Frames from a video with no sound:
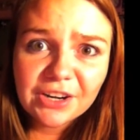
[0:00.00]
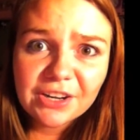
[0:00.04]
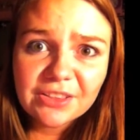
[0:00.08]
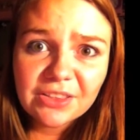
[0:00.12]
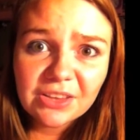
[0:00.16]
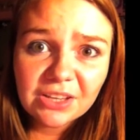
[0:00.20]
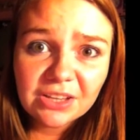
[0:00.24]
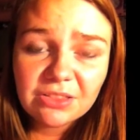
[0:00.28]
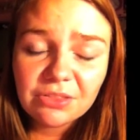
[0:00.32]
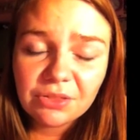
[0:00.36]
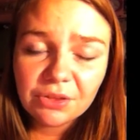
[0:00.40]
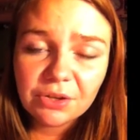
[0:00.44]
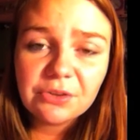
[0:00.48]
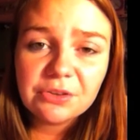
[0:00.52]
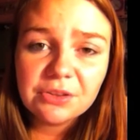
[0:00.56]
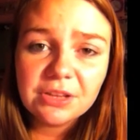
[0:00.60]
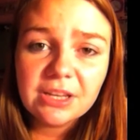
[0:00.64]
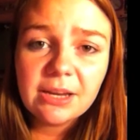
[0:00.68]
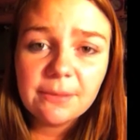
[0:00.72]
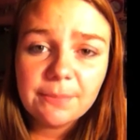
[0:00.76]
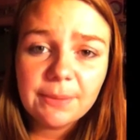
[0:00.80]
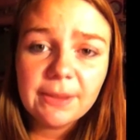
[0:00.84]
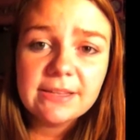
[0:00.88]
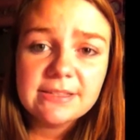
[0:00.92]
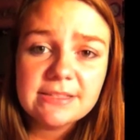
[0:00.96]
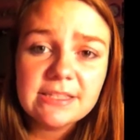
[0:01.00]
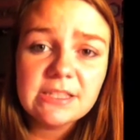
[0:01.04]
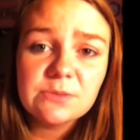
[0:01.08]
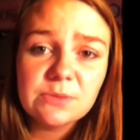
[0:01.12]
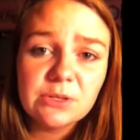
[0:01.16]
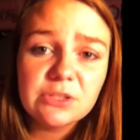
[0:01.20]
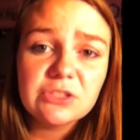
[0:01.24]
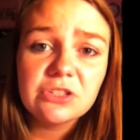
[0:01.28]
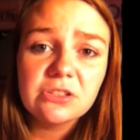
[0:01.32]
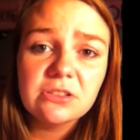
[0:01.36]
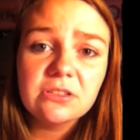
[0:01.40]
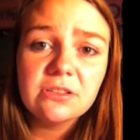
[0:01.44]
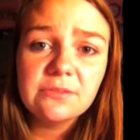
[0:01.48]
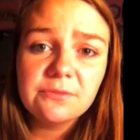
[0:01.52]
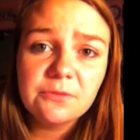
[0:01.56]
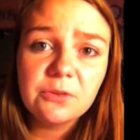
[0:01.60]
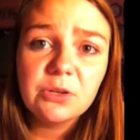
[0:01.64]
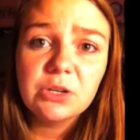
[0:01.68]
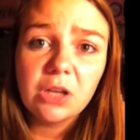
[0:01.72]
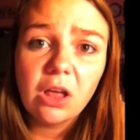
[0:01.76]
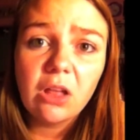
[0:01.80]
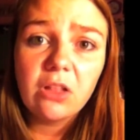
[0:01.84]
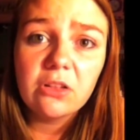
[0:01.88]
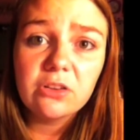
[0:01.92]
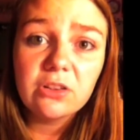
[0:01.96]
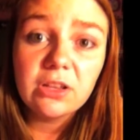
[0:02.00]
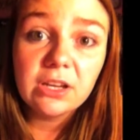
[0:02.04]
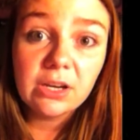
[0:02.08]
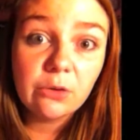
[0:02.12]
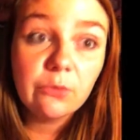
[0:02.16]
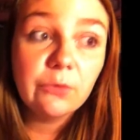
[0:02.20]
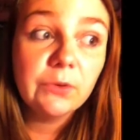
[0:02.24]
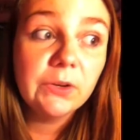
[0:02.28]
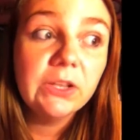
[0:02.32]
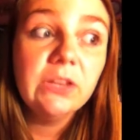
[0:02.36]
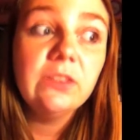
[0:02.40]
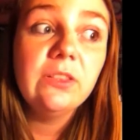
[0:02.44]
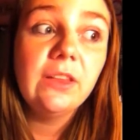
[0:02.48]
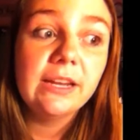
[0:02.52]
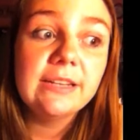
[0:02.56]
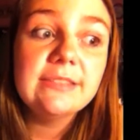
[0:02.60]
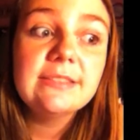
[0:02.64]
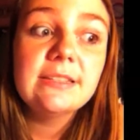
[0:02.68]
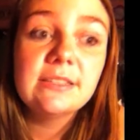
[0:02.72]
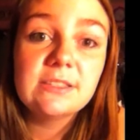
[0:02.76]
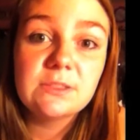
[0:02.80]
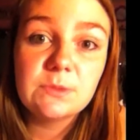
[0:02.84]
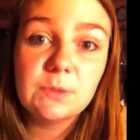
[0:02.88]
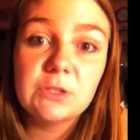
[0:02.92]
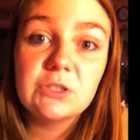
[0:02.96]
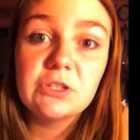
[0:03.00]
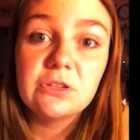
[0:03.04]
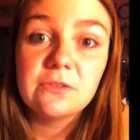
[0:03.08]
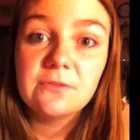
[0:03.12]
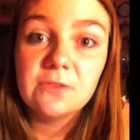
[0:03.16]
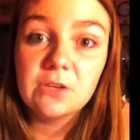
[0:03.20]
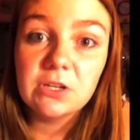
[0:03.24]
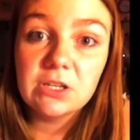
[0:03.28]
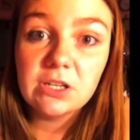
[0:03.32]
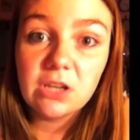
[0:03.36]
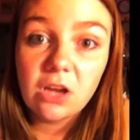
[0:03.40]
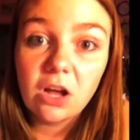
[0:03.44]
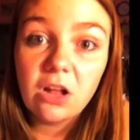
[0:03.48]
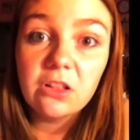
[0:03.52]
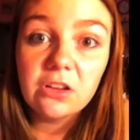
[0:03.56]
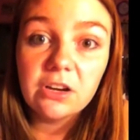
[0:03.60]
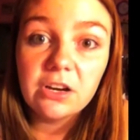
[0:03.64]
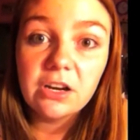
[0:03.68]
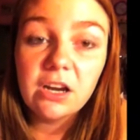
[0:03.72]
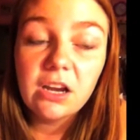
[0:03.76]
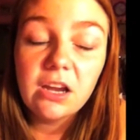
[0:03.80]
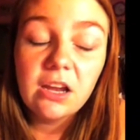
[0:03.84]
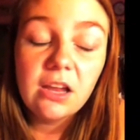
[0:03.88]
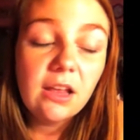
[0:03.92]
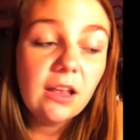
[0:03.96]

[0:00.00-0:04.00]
Like, literally a Penn State sweatshirt for $1. Like, a real licensed sweatshirt for $1.